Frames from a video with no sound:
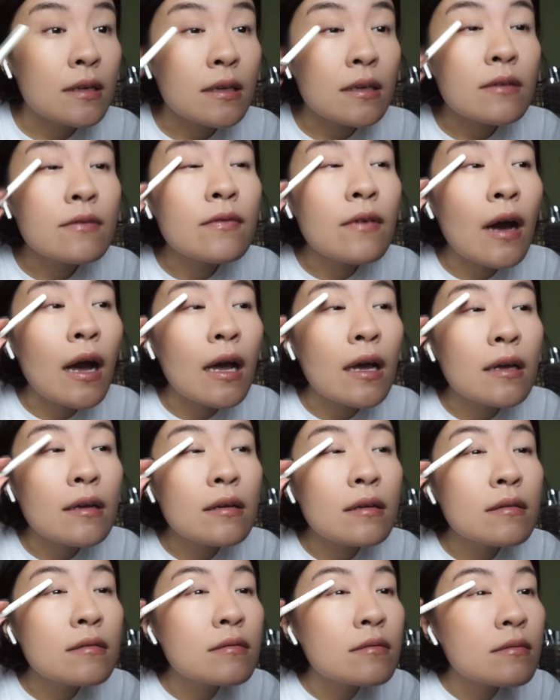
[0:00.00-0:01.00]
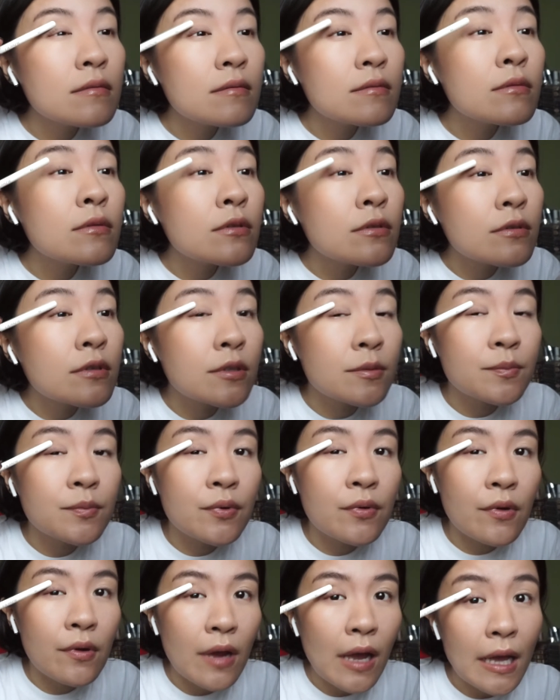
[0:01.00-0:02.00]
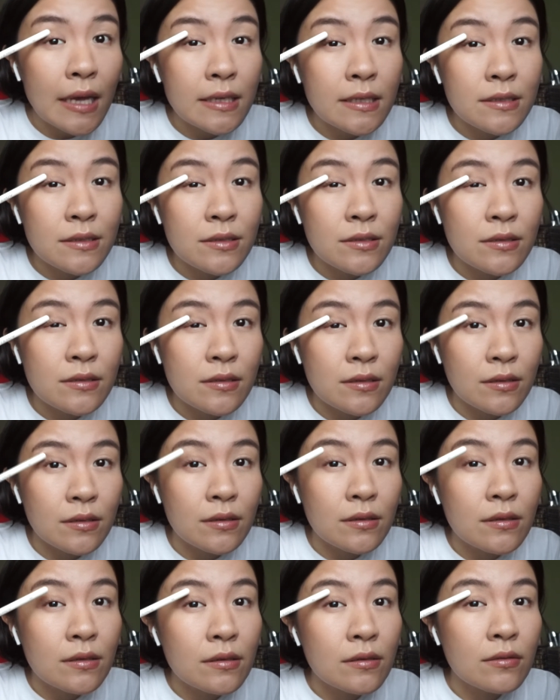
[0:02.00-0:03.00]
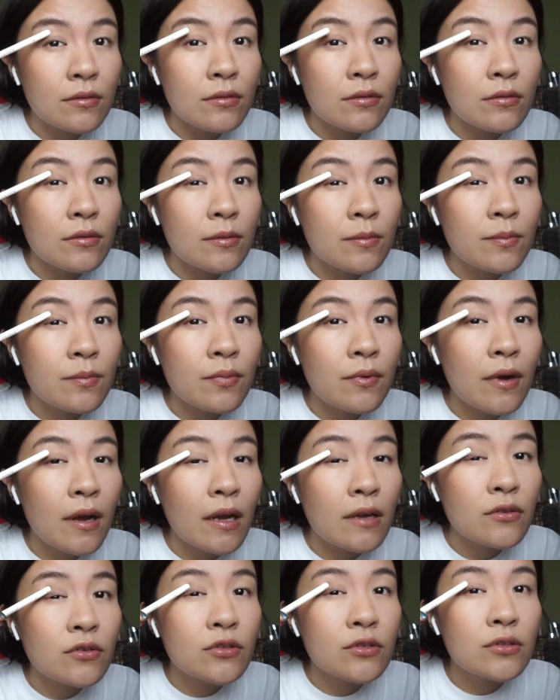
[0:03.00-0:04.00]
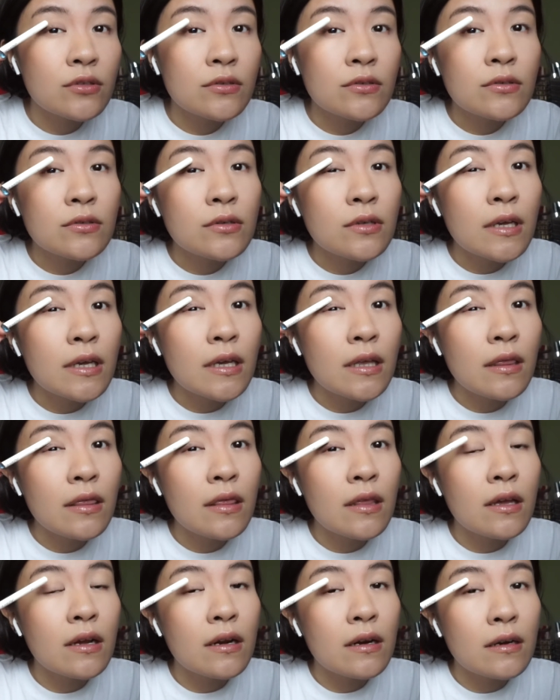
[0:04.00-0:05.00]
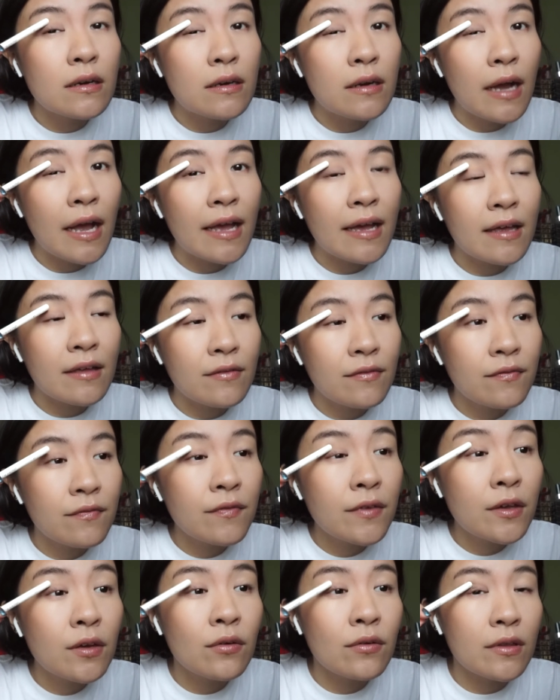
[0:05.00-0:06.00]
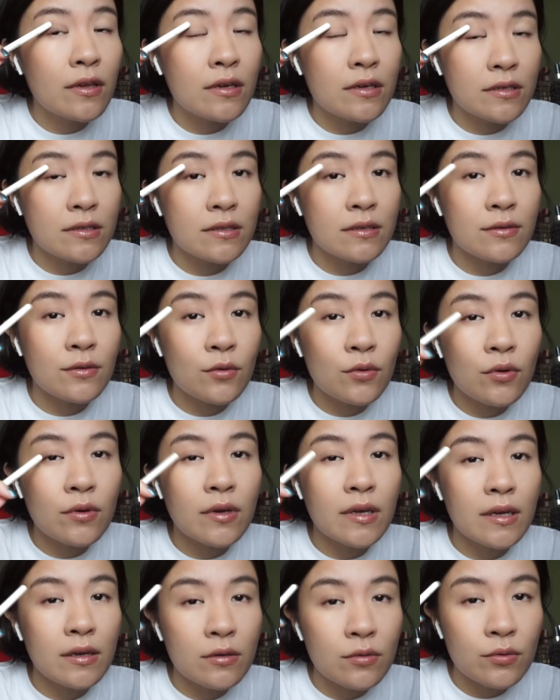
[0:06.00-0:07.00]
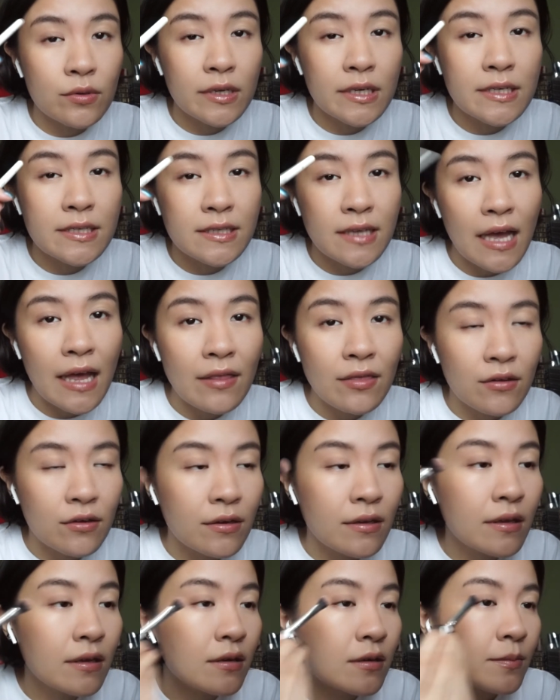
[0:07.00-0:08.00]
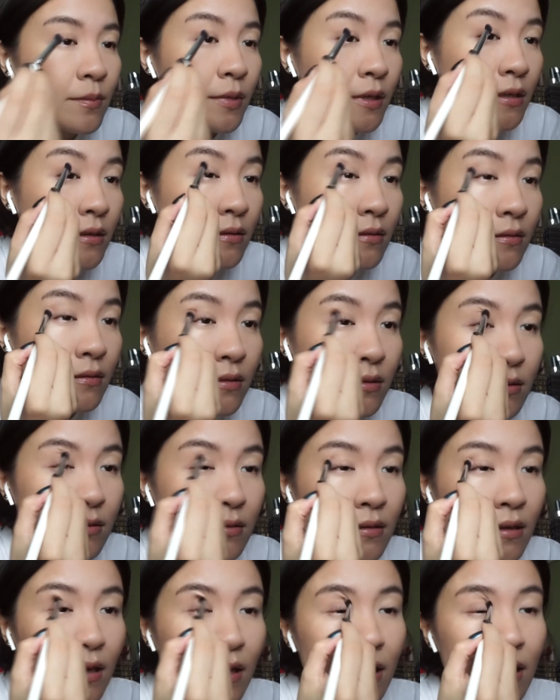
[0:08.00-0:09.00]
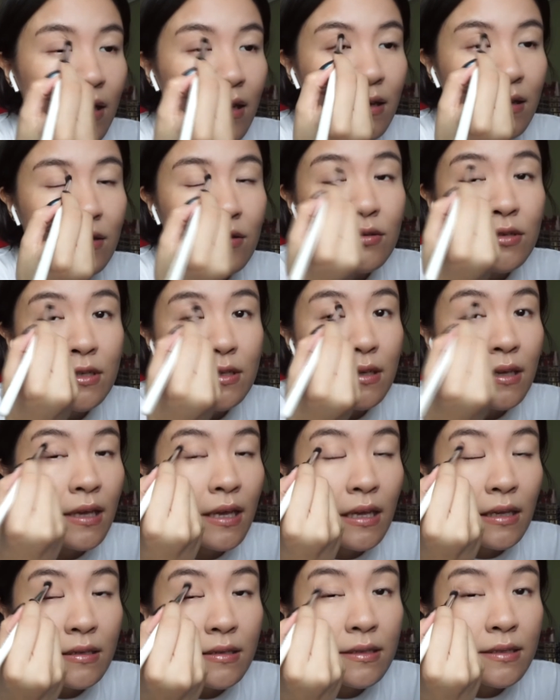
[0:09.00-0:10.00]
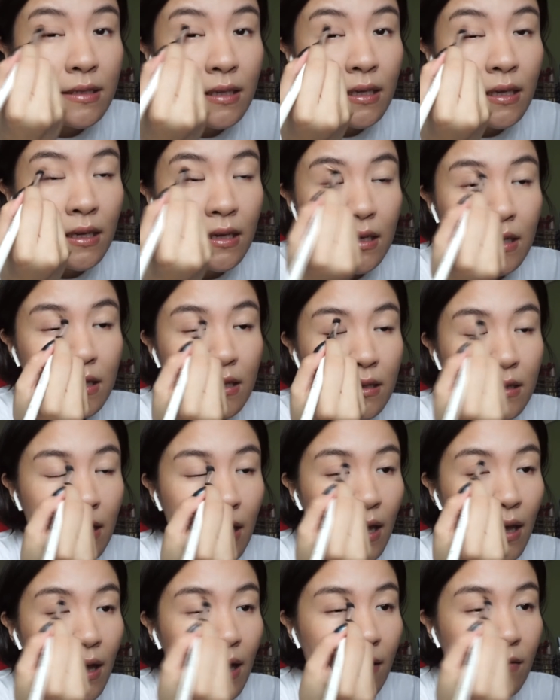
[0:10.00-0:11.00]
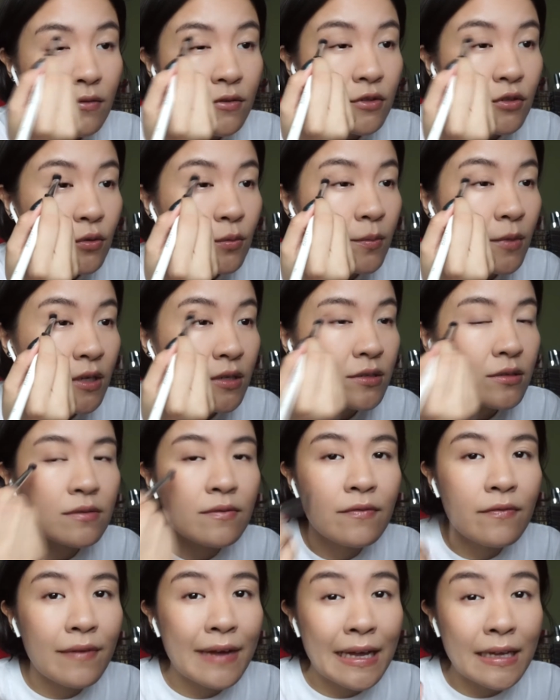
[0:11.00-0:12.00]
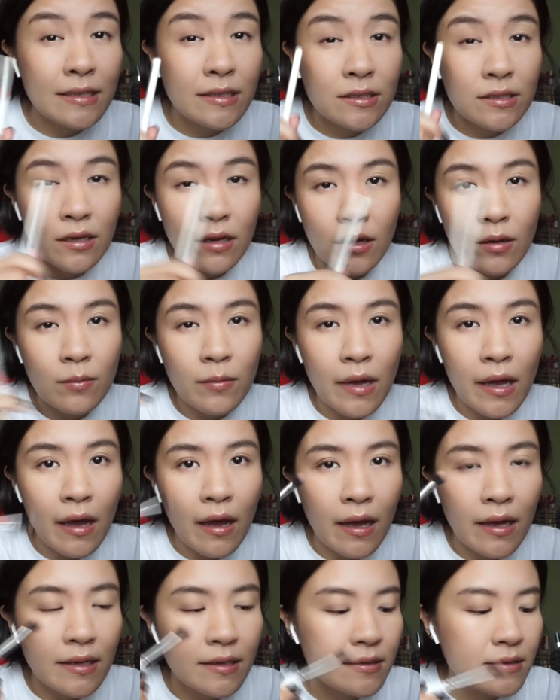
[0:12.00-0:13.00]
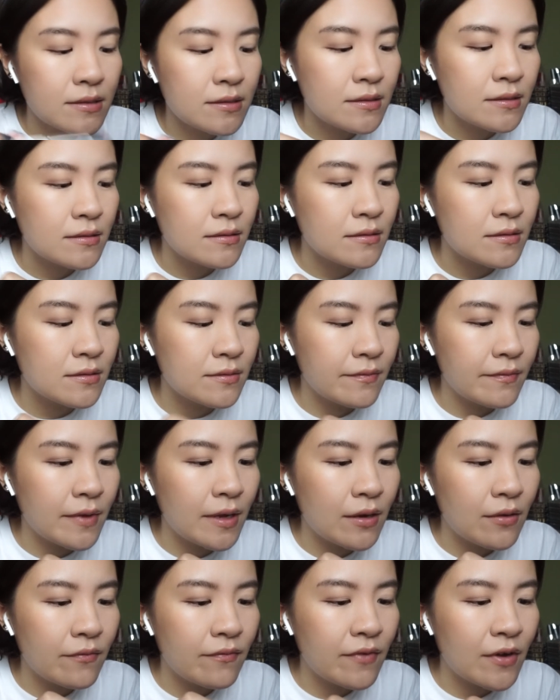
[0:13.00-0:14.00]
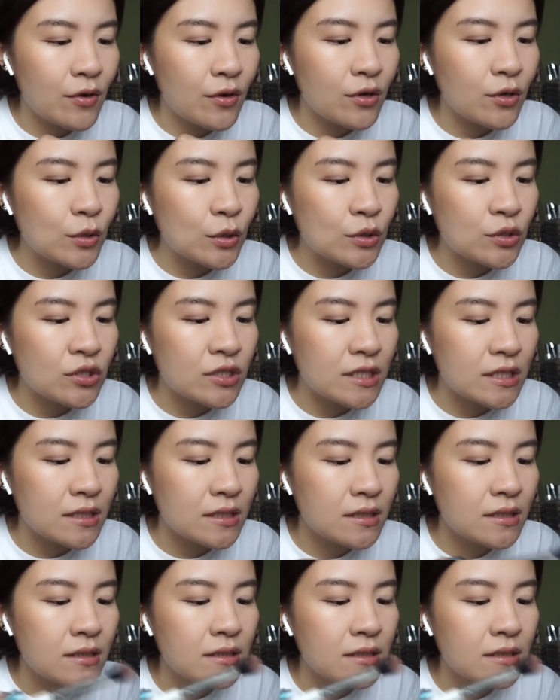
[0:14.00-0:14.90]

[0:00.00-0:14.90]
if I would press the brush in there, I can feel there's a crease under there, but you just can't see it. I have so much fat on my eyes. It's very, very hooded.